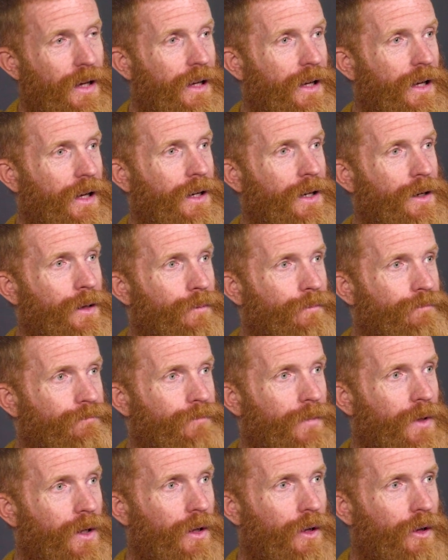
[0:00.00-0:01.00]
So
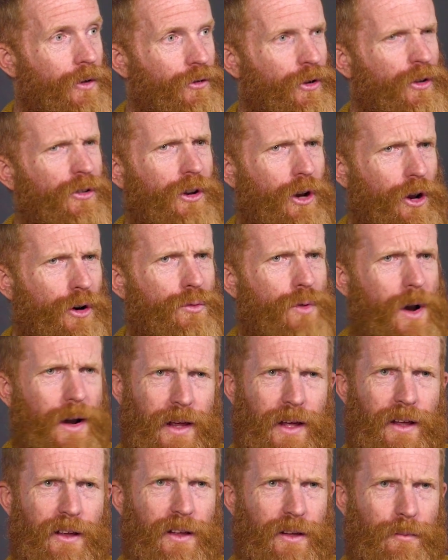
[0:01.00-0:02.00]
there's a lot of
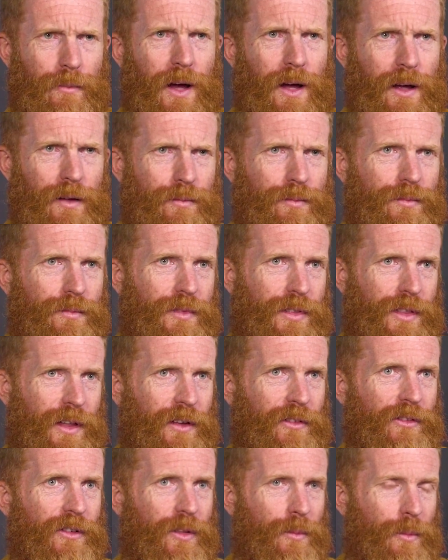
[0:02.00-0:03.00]
running in my
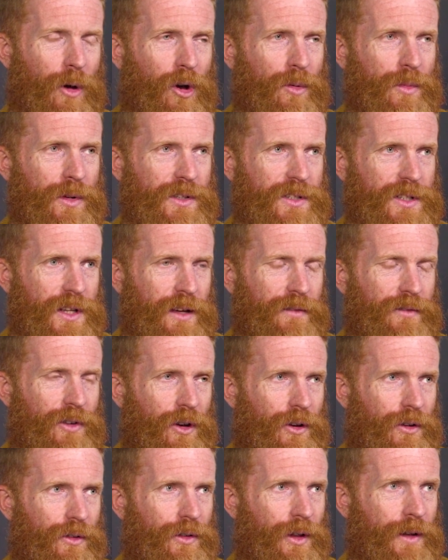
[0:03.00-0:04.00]
things at the moment. I've
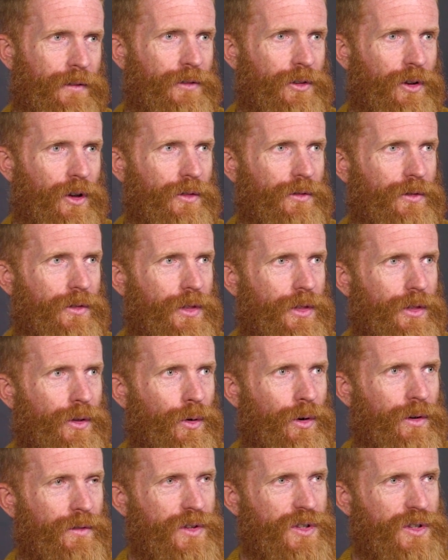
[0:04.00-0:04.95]
not thought of